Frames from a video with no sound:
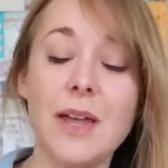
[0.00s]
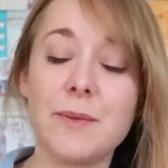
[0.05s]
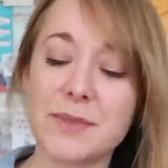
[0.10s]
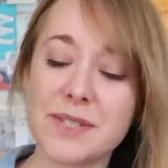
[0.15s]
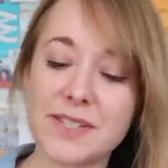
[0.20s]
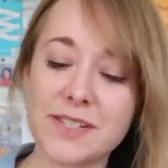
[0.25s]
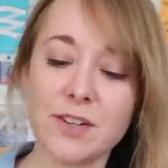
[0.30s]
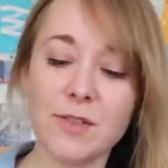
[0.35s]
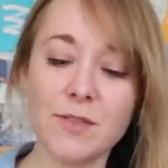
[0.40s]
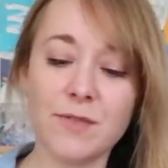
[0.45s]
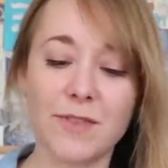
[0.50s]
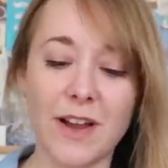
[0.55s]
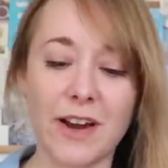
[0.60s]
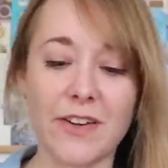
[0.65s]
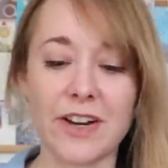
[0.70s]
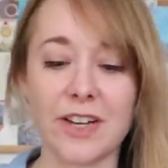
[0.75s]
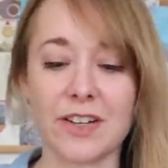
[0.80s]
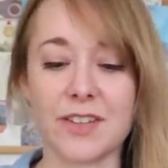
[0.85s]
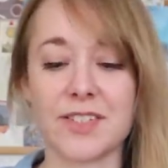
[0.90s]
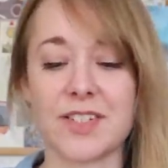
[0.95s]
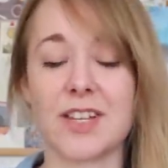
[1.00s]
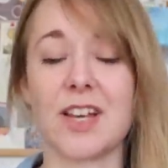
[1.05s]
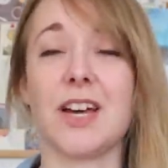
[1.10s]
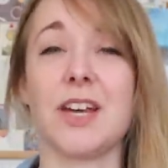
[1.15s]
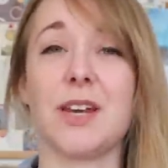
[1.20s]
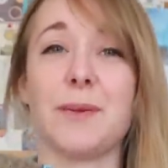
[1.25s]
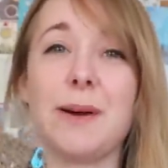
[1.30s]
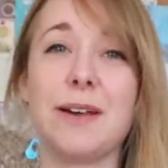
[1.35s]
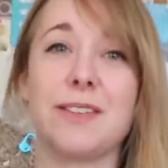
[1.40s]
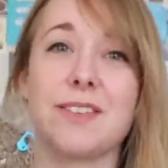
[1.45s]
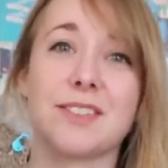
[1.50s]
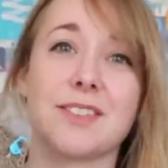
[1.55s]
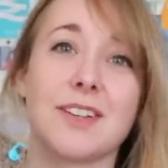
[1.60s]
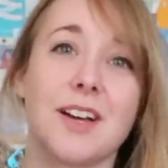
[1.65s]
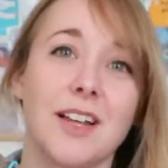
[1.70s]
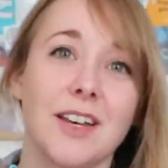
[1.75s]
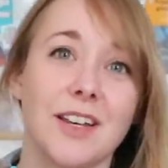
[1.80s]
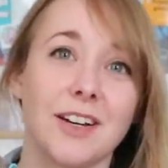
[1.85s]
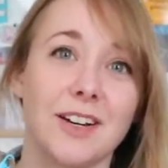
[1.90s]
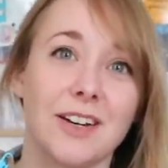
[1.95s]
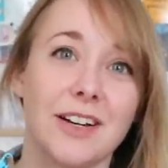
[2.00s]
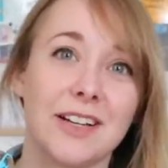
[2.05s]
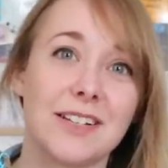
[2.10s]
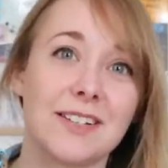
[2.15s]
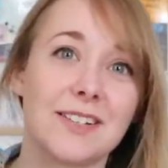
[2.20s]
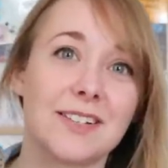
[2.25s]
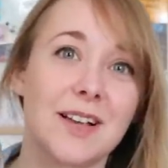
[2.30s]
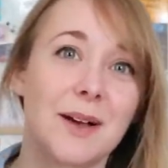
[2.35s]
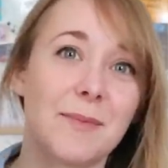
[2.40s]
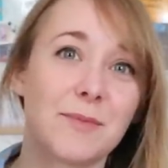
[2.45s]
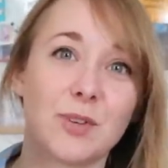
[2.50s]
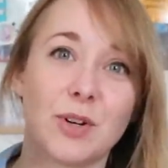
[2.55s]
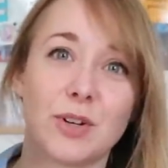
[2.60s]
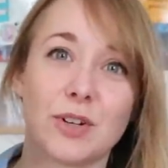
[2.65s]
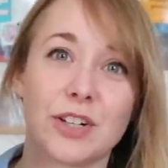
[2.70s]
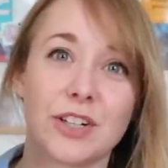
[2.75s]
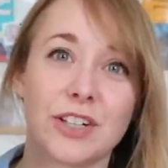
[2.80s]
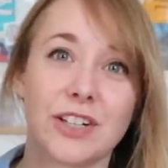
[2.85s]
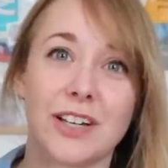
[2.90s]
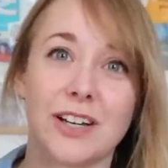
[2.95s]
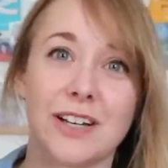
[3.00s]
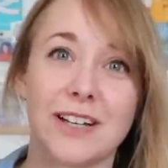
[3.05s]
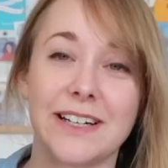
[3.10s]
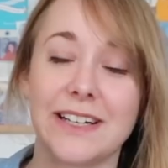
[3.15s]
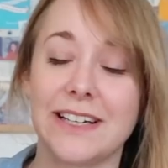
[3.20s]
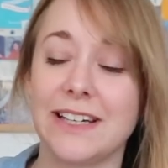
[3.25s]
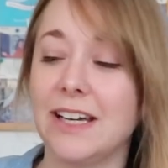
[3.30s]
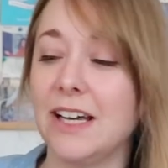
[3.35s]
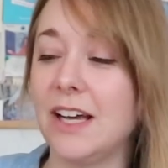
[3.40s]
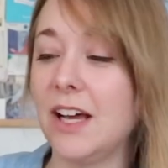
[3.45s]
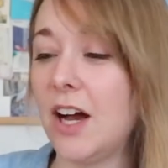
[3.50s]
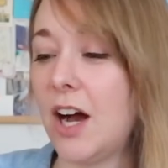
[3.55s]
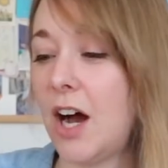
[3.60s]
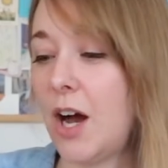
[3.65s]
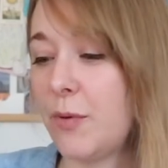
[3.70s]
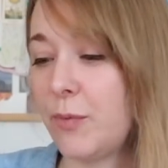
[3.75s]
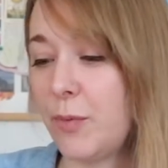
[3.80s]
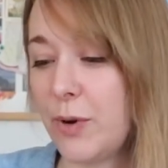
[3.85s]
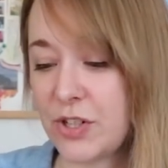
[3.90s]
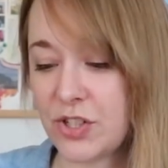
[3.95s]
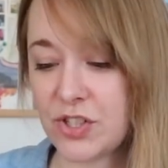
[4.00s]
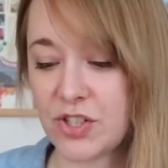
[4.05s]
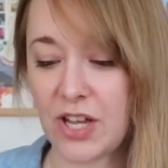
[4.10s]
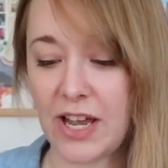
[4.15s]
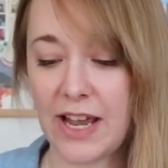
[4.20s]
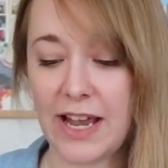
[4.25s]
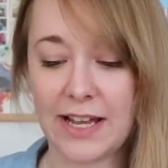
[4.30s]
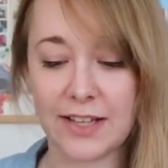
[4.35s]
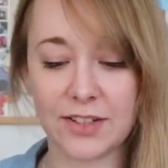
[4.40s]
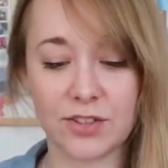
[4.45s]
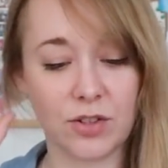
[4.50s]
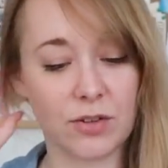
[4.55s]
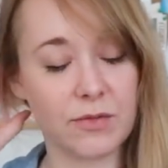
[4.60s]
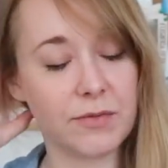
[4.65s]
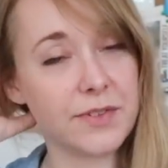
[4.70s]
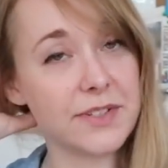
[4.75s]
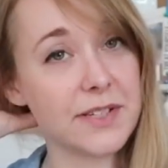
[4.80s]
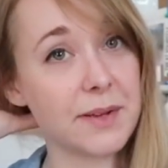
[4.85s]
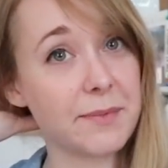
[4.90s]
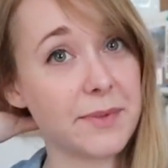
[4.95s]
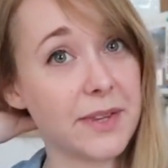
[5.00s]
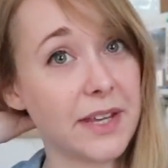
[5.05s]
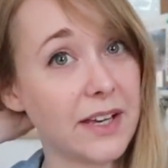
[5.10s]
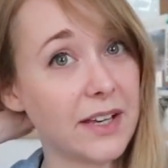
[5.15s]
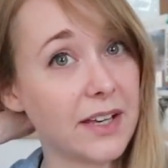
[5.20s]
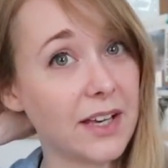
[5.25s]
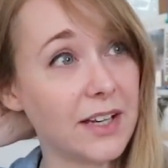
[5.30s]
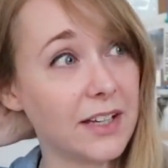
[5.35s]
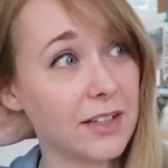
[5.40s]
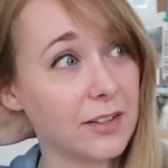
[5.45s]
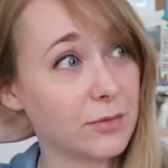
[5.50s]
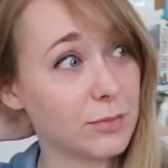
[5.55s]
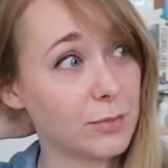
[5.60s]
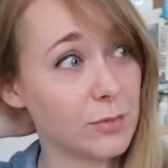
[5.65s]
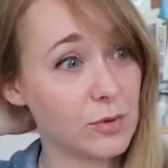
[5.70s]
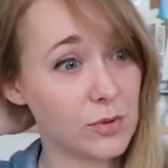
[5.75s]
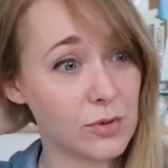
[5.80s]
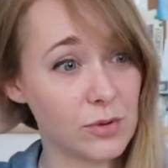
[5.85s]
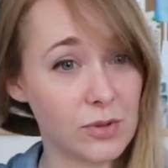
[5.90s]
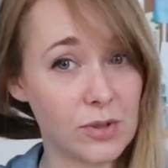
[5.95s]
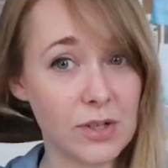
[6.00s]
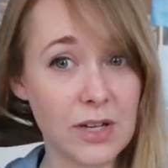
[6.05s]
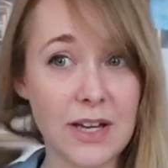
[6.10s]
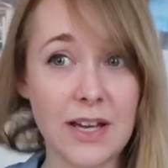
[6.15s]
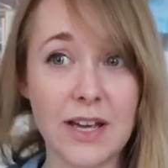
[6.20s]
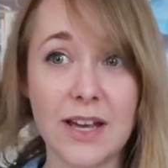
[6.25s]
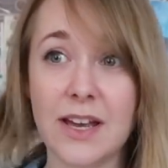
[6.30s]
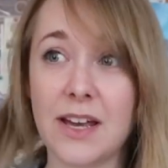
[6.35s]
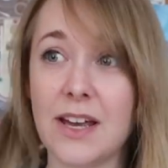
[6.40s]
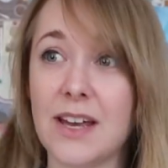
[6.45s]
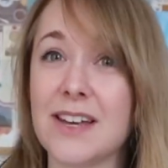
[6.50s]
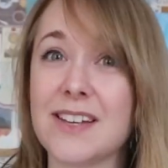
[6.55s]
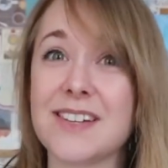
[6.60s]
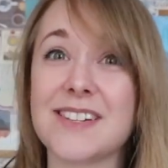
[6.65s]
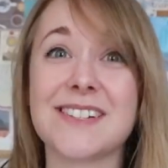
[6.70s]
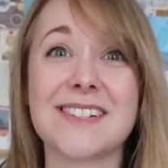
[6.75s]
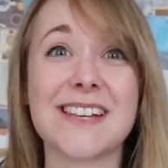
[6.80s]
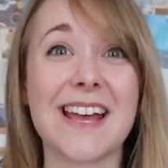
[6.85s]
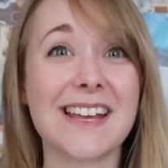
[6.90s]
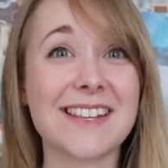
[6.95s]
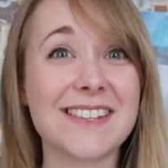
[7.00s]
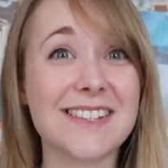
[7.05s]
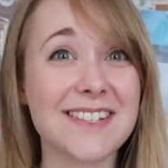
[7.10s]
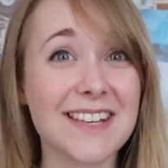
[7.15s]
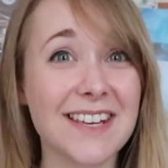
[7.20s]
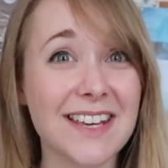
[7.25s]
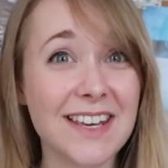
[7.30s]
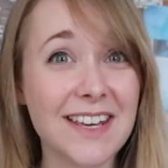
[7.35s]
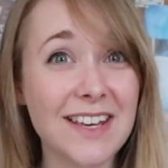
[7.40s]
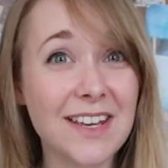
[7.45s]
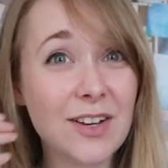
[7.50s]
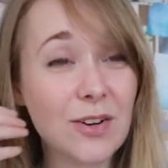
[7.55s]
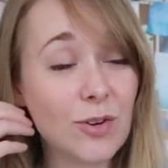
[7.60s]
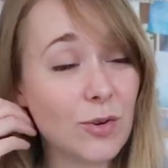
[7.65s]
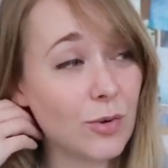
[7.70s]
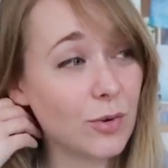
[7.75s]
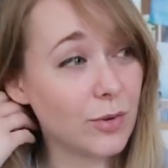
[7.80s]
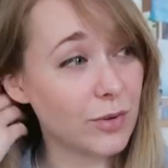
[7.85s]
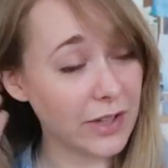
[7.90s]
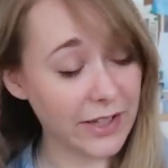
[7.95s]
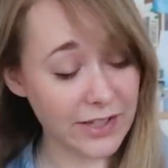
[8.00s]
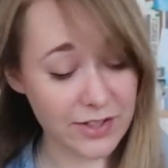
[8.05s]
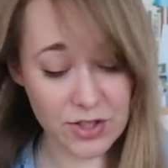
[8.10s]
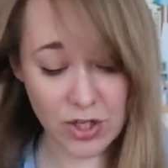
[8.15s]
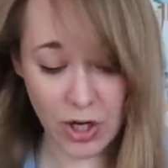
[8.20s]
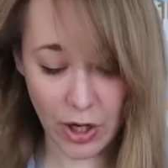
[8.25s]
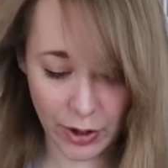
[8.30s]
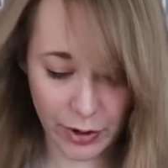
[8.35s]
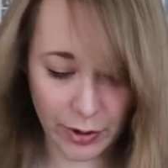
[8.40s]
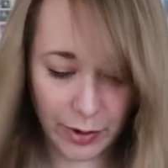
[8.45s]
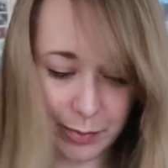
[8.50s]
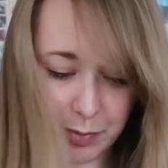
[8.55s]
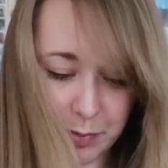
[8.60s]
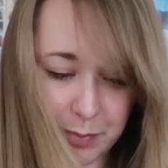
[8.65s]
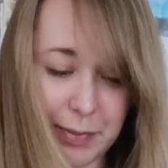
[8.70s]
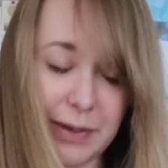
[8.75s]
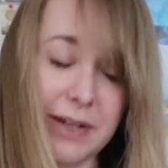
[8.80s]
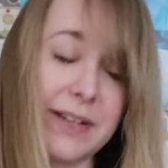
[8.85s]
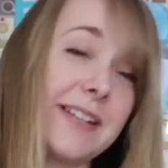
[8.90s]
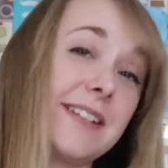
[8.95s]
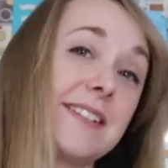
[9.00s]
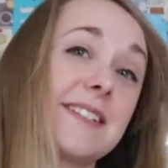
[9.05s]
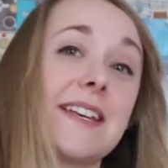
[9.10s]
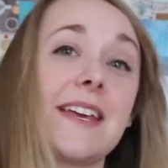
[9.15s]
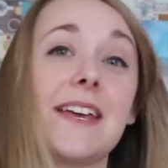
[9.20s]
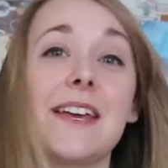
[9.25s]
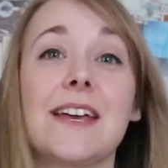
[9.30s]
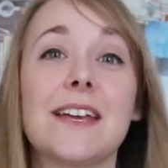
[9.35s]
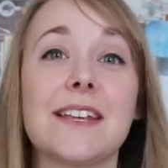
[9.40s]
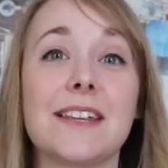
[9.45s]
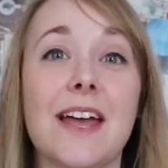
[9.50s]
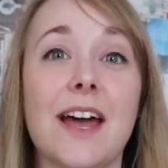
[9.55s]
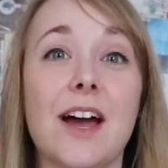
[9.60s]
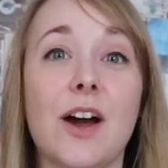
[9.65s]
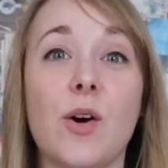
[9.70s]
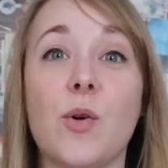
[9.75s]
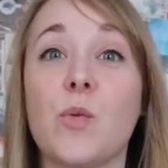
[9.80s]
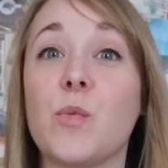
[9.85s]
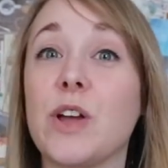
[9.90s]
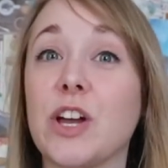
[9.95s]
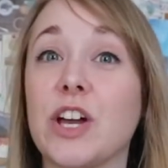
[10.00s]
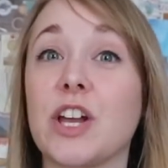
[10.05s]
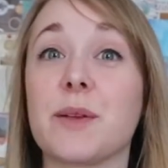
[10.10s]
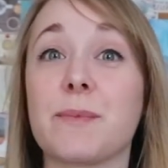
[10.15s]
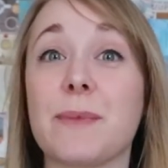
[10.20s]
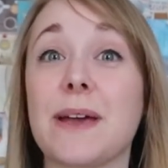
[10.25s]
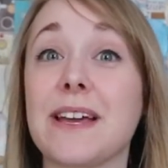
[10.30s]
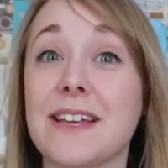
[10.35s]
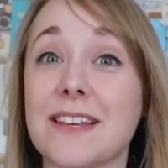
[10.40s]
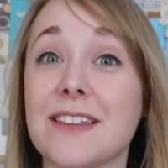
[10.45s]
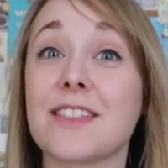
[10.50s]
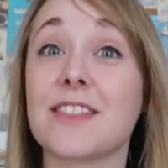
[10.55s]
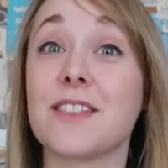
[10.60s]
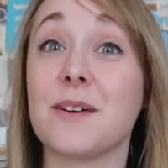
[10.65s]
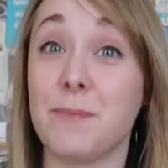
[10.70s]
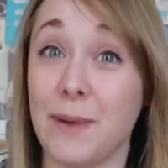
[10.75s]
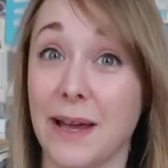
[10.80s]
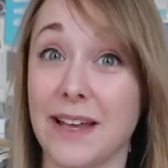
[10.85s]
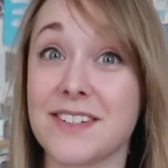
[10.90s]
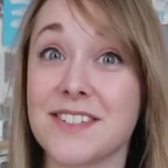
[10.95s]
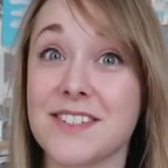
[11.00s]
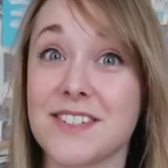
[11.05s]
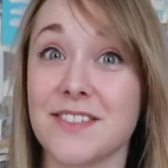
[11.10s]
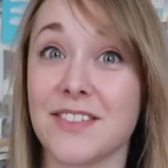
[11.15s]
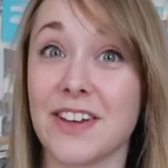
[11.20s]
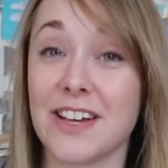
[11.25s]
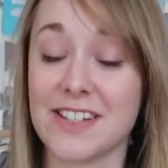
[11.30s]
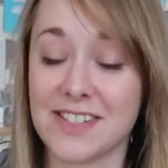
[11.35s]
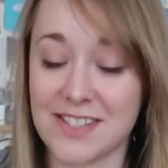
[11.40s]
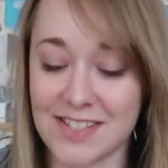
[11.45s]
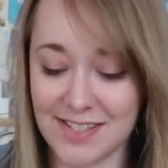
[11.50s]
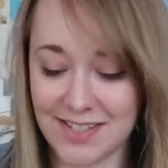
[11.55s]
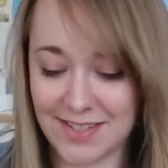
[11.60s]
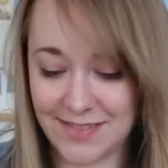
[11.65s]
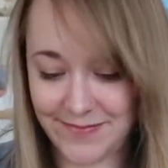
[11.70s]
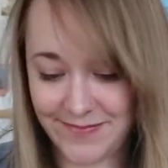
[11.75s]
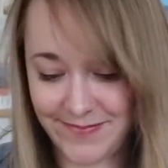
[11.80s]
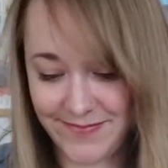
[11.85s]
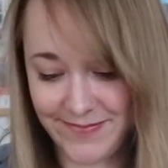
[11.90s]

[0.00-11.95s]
Still very uncertain about this colour, guys. I'm not going to lie. I wish that I had gone for something a little more sandy or like taupe. But it's here now. We're going to make the best of it.